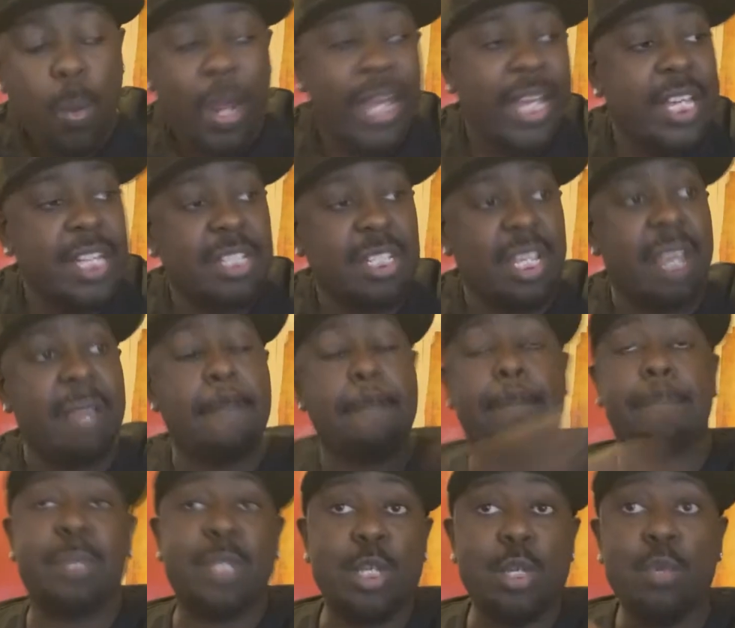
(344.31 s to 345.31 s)
where he's
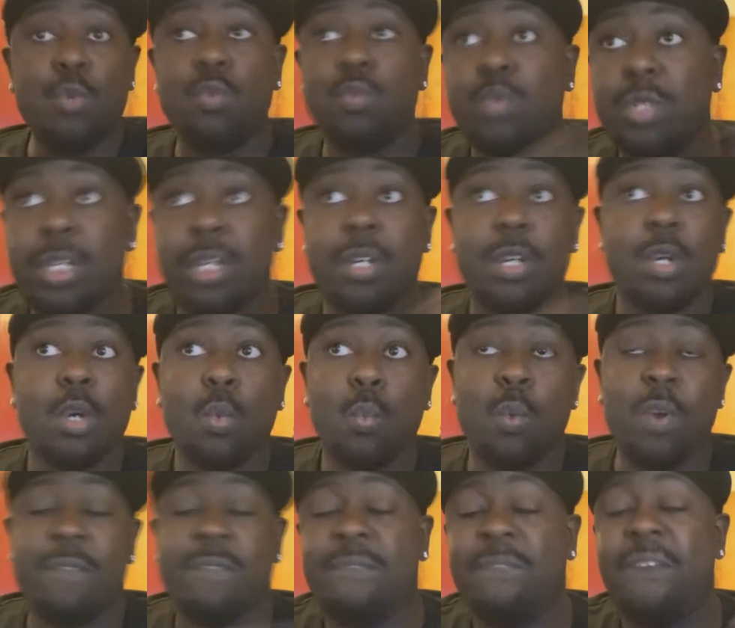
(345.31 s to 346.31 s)
imbued
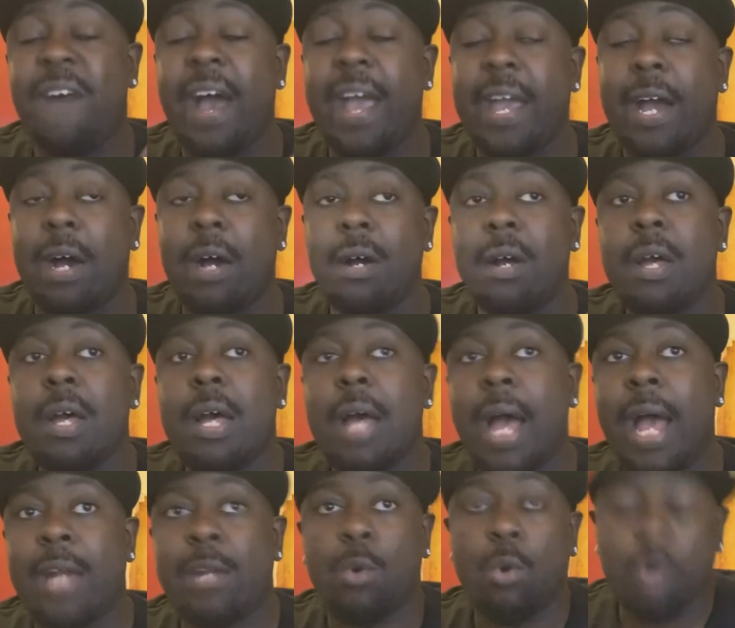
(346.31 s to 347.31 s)
with fire,
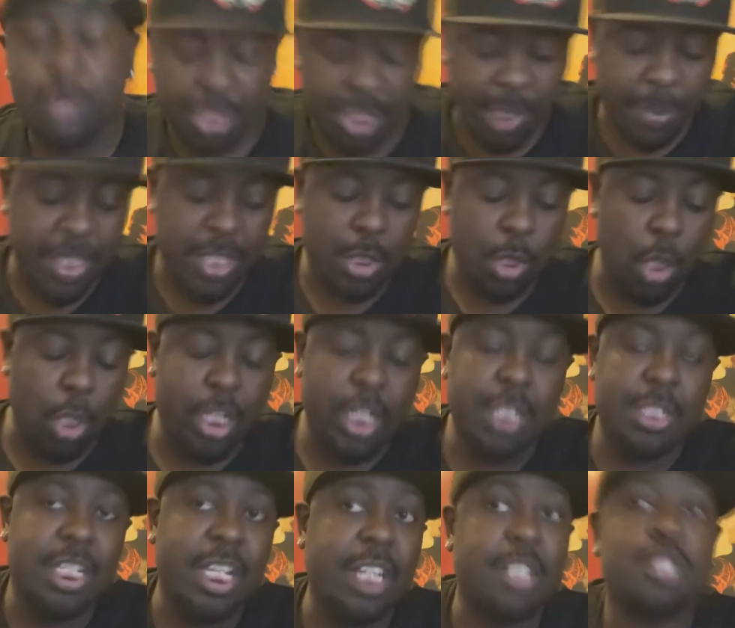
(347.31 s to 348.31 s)
and also he's got
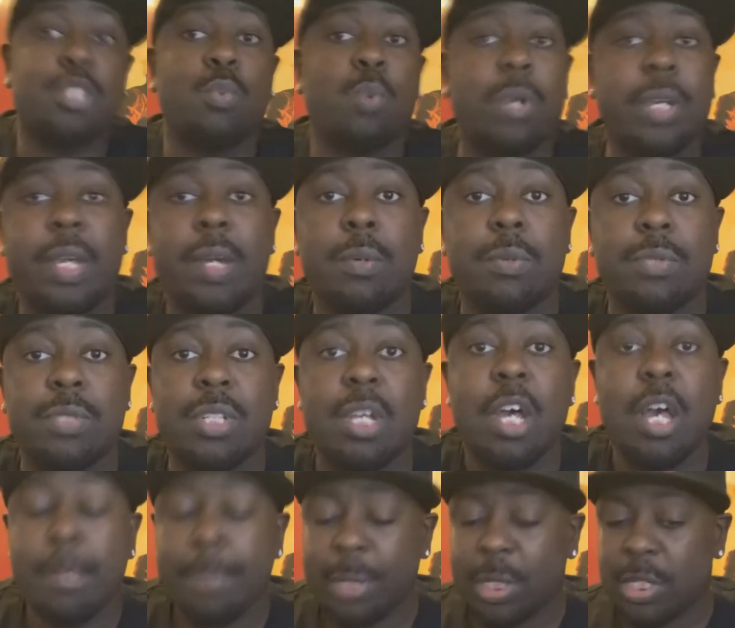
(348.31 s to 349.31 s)
contextual kills,
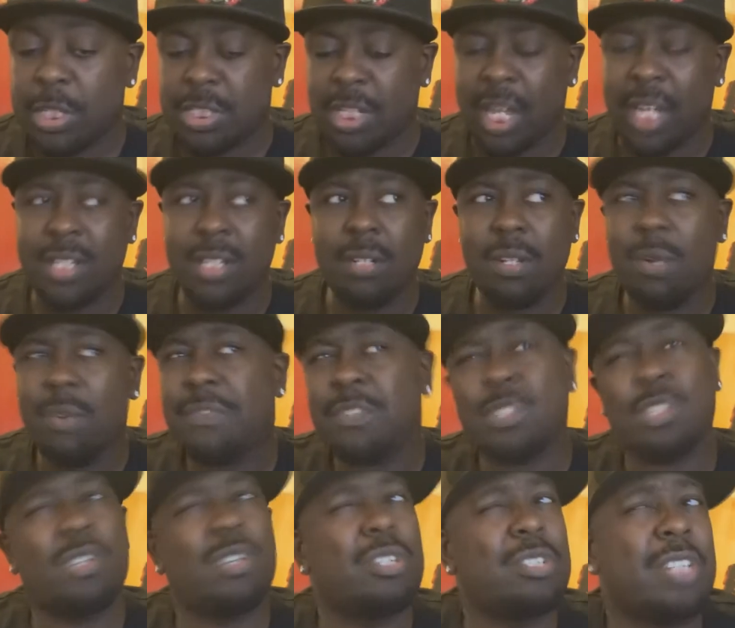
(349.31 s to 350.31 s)
because I don't know if
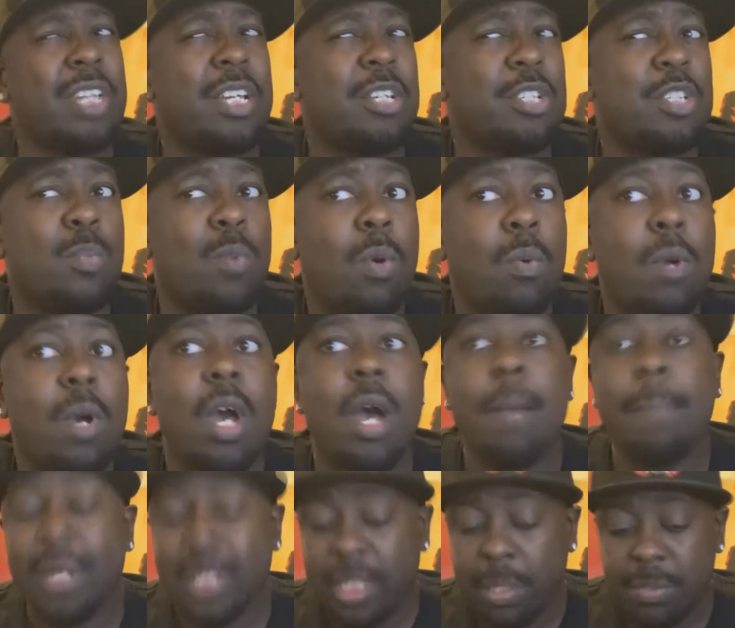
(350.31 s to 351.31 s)
it's contextual,
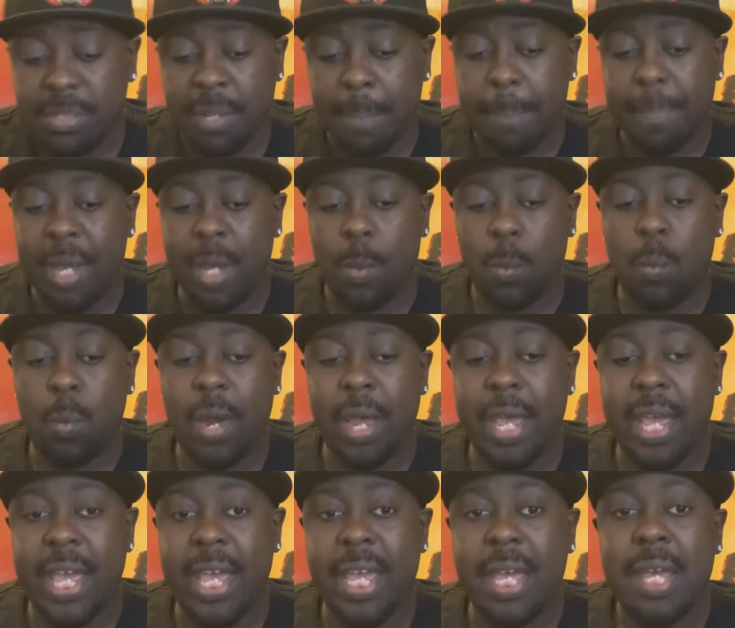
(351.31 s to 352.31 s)
but there was a bit
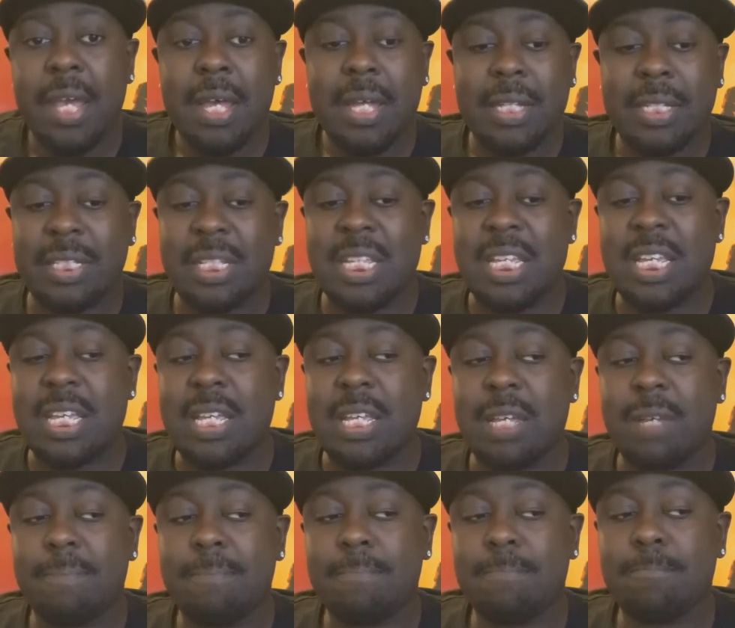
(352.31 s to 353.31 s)
where
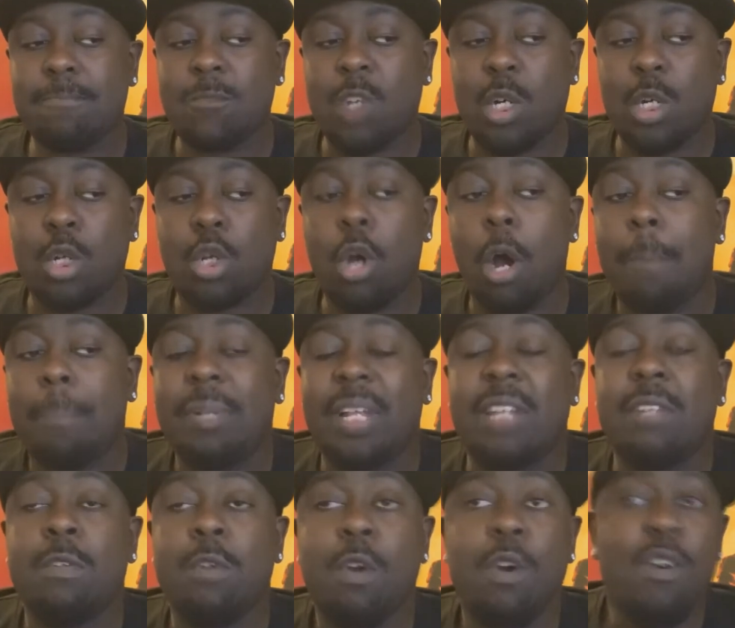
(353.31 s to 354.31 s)
the
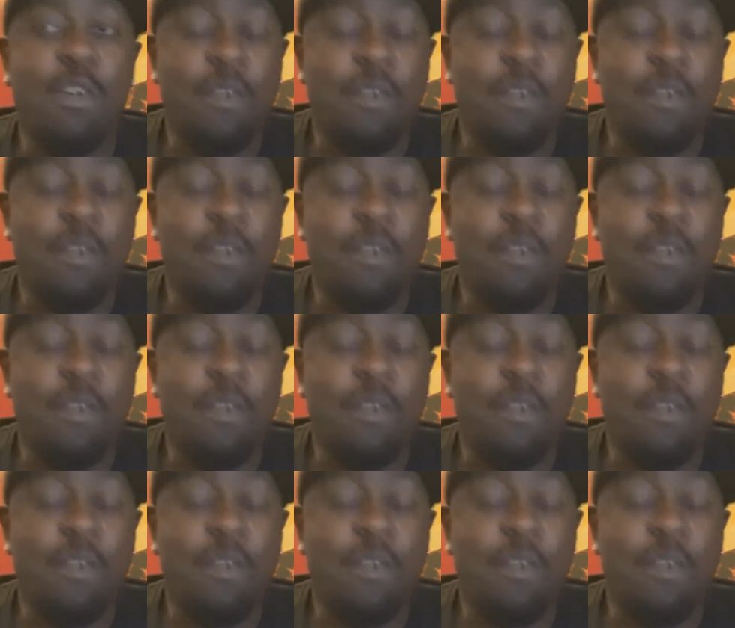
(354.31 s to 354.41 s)
goblin